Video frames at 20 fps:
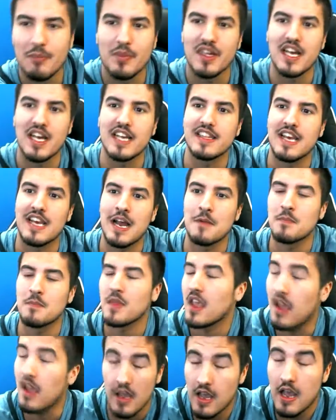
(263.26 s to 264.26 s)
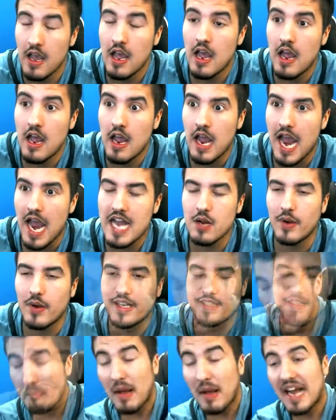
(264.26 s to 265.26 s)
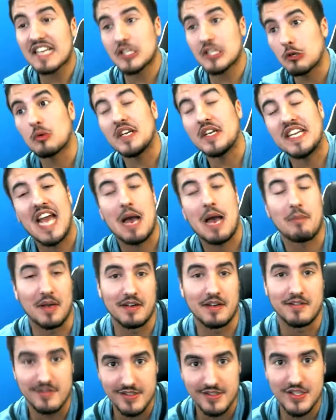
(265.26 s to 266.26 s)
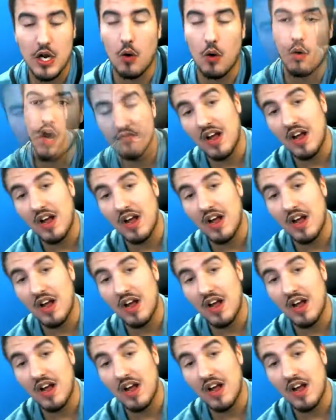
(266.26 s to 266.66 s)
something like that. Anyway, back to recapping. So,